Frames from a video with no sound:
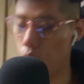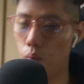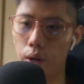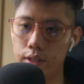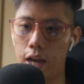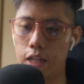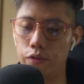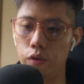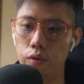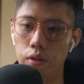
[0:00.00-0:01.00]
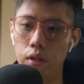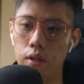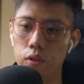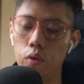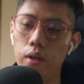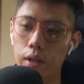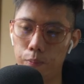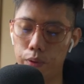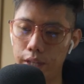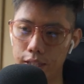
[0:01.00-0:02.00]
what is cash flow? So
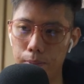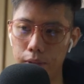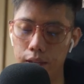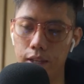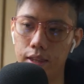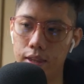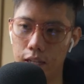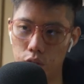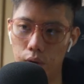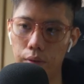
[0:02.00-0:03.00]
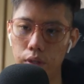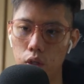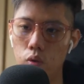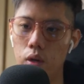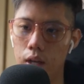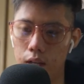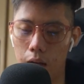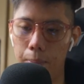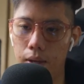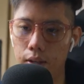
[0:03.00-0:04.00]
predictably, does revenue
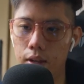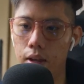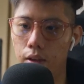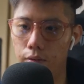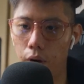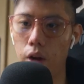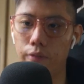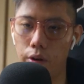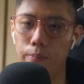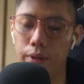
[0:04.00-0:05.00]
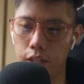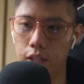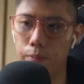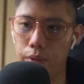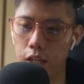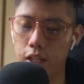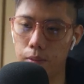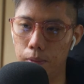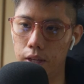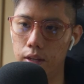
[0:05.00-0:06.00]
come in very, very predict
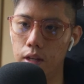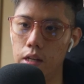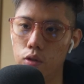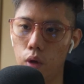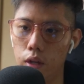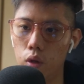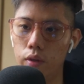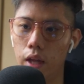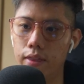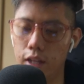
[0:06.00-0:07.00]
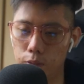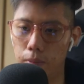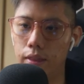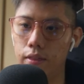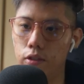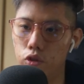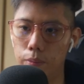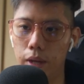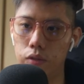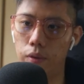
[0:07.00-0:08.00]
predictably. So I know that next month, three
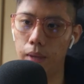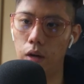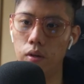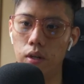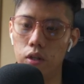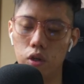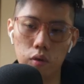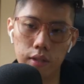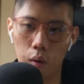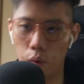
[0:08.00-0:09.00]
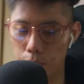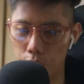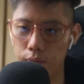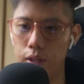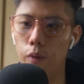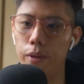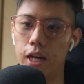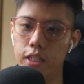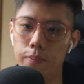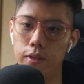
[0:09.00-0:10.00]
months from now, you know, there will be there will be
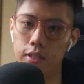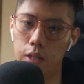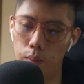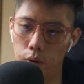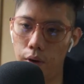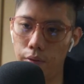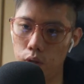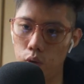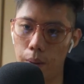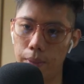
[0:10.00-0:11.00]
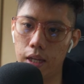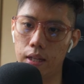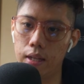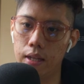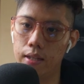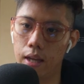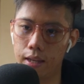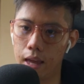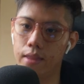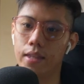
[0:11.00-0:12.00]
customers, there will be revenue coming in. Okay,
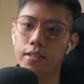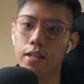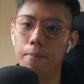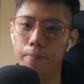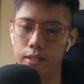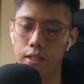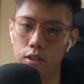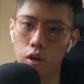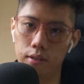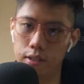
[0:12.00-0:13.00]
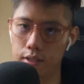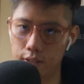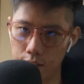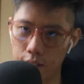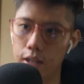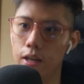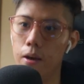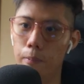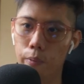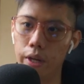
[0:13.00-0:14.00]
can this business consistently
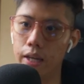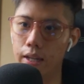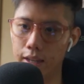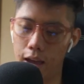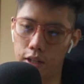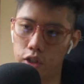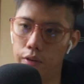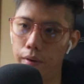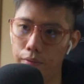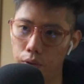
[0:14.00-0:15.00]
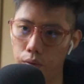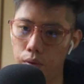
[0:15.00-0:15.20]
bring in cash and revenue?